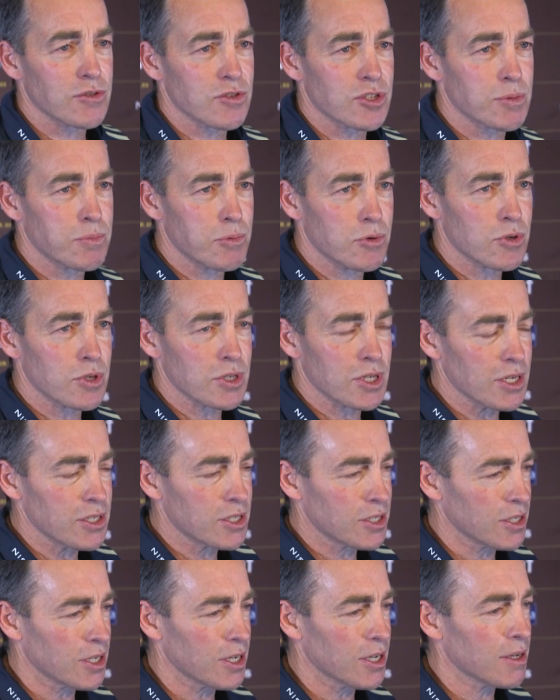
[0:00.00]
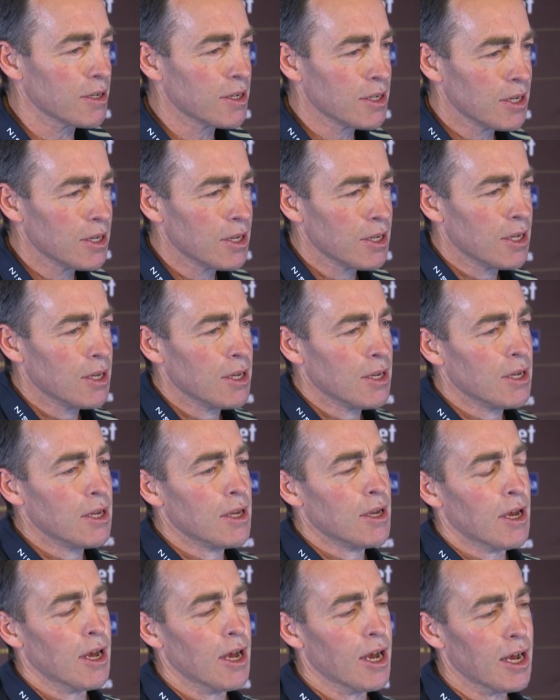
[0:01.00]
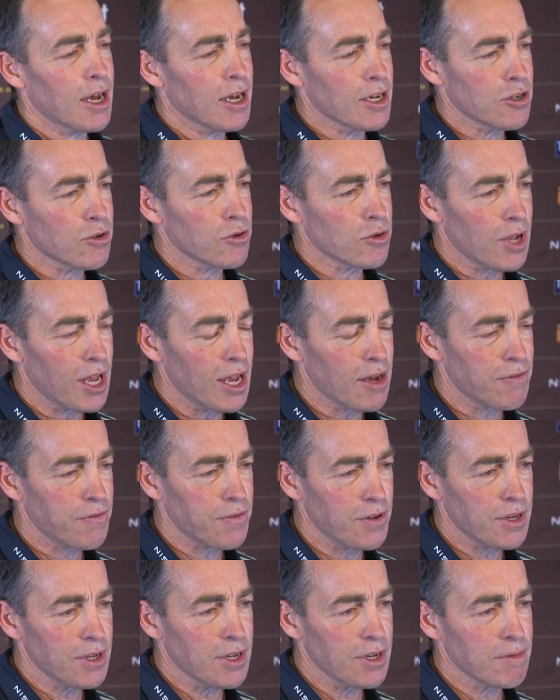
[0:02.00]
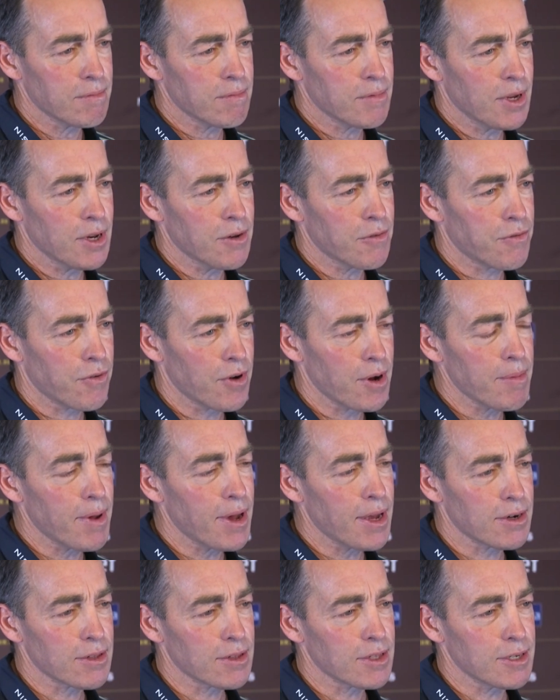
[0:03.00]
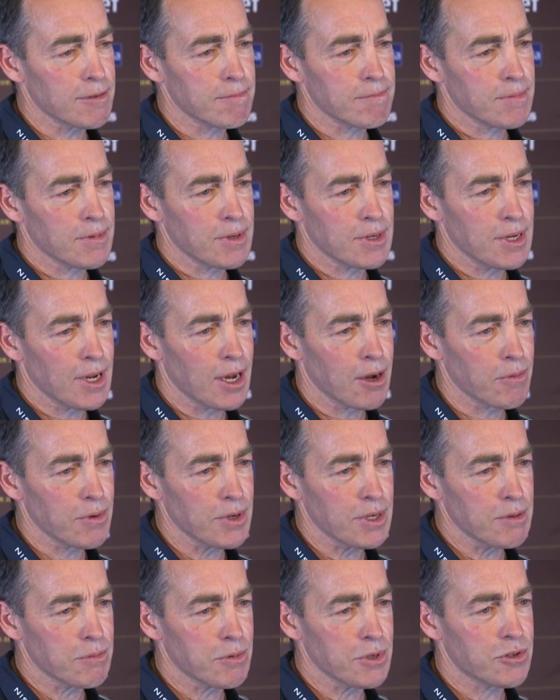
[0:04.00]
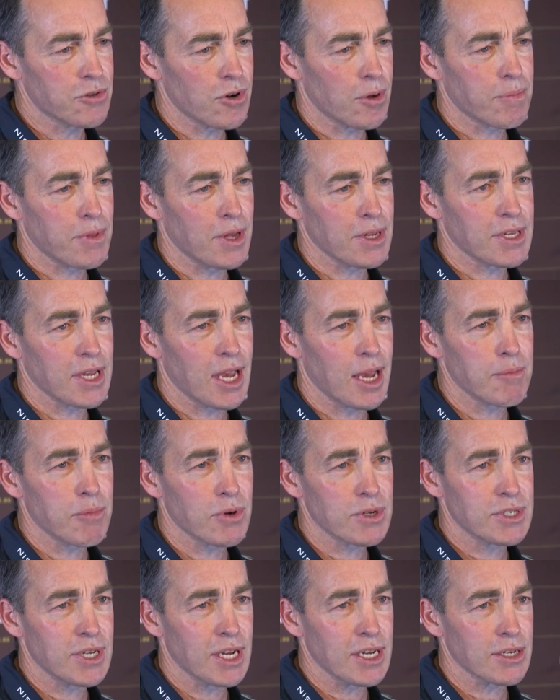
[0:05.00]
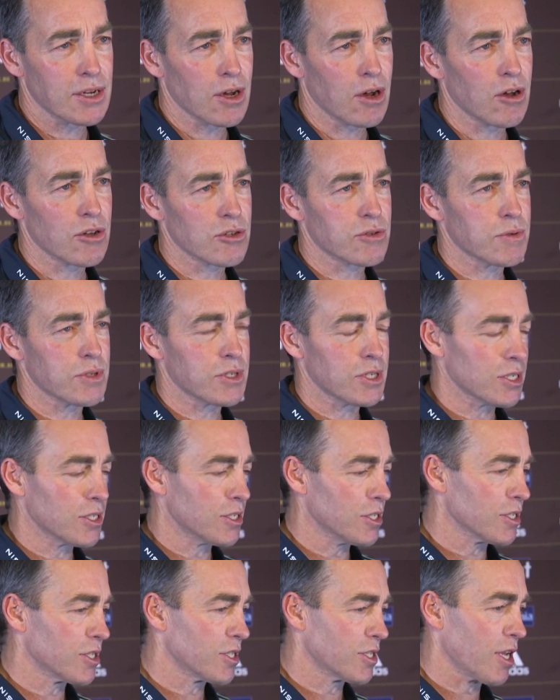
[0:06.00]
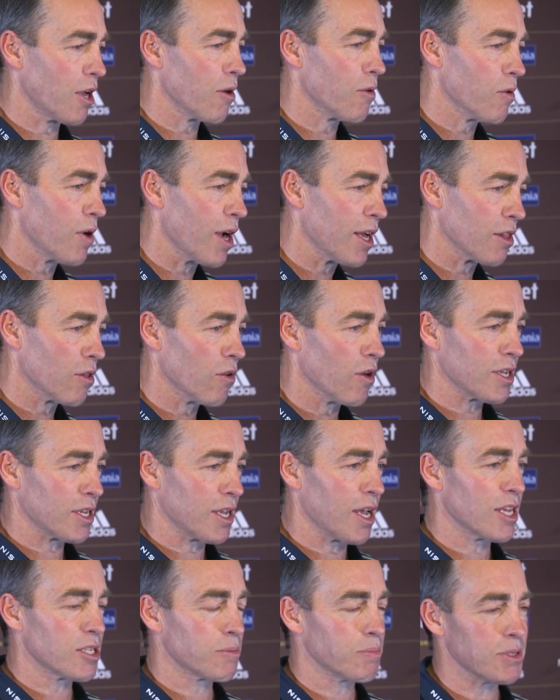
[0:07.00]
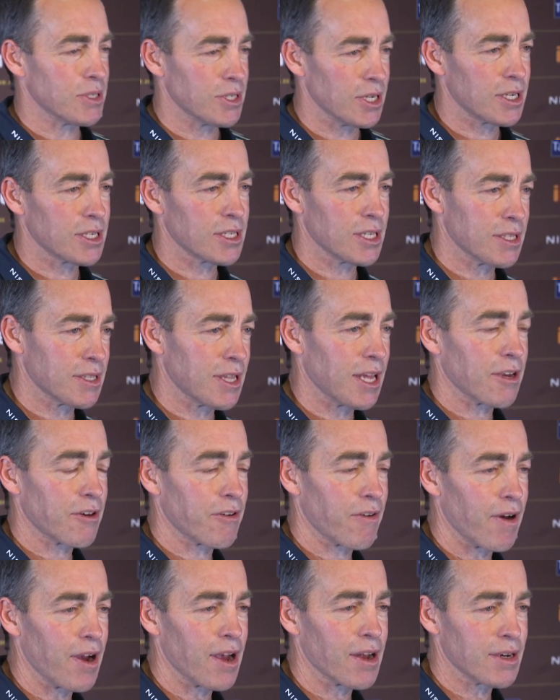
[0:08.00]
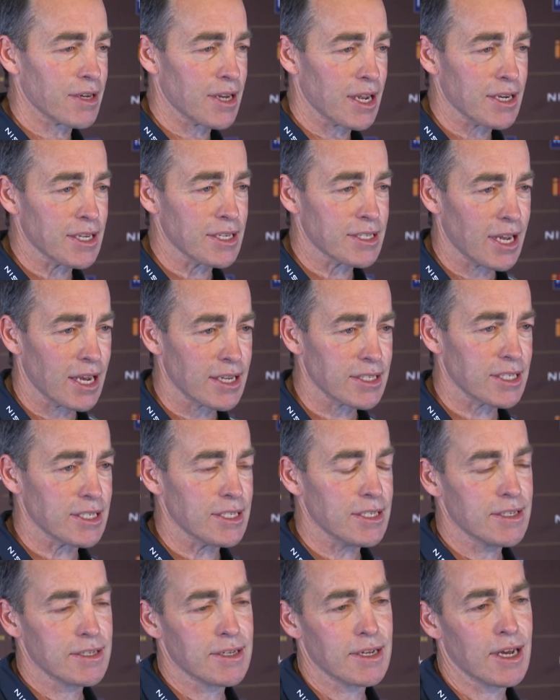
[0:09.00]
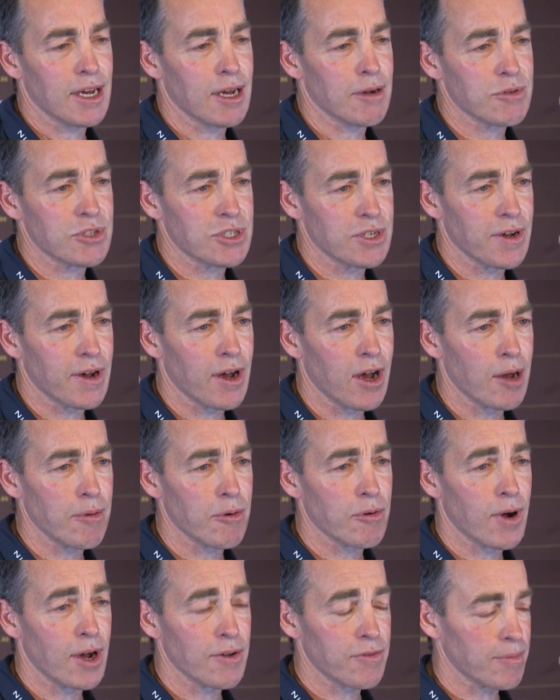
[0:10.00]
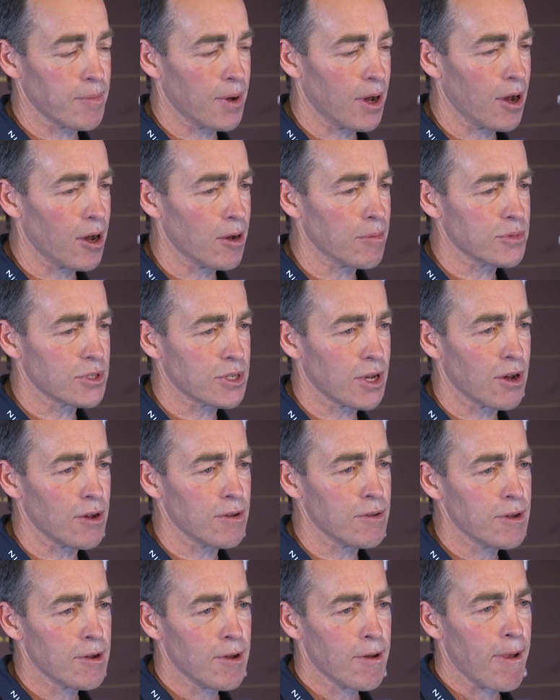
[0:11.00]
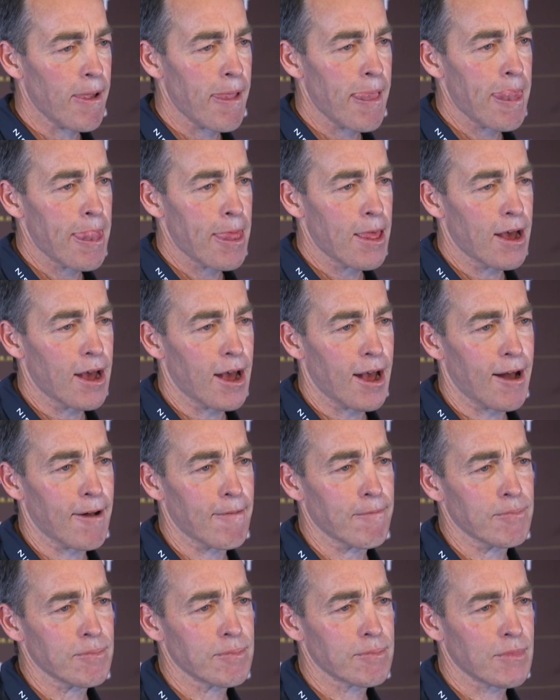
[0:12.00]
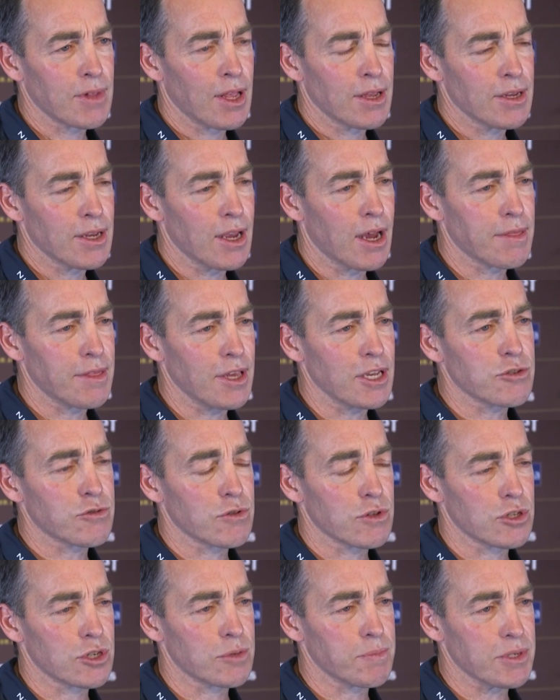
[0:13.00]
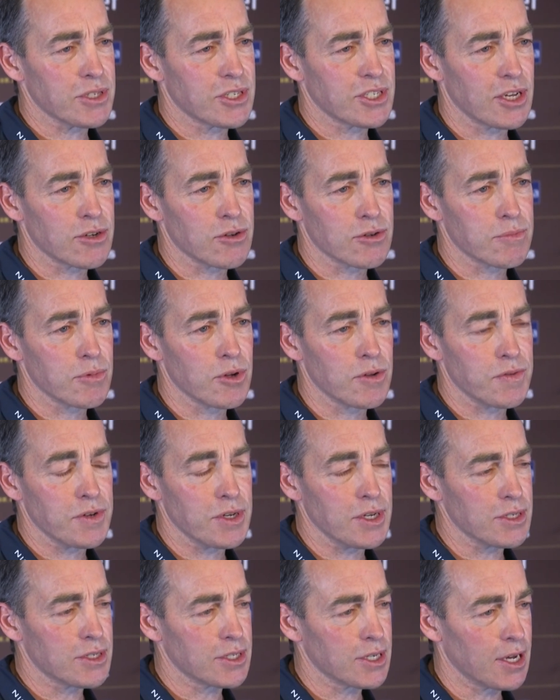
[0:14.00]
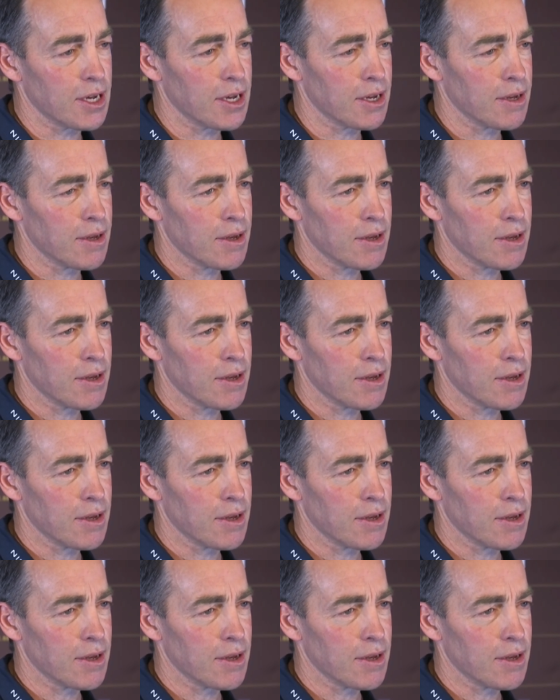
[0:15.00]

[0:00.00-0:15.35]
sport against a good outfit in Fremantle. And we dropped that game by 10 goals, which is just so unlike us, particularly at that ground down in Tassie, which are home away from home. So things were a little bit settled moving into